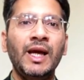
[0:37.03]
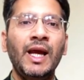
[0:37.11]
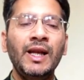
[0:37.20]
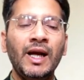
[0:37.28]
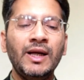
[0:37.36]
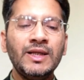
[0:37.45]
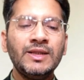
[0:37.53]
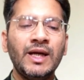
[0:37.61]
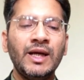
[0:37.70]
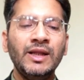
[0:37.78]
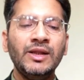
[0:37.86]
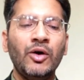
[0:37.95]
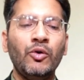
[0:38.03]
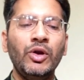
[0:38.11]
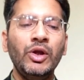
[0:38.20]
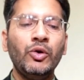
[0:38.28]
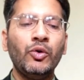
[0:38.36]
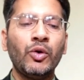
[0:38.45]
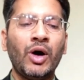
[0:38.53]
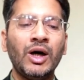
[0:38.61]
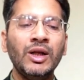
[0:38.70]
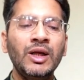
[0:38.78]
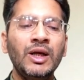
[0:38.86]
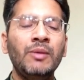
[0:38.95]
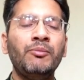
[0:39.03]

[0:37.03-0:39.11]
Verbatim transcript: in understanding the Holy Quran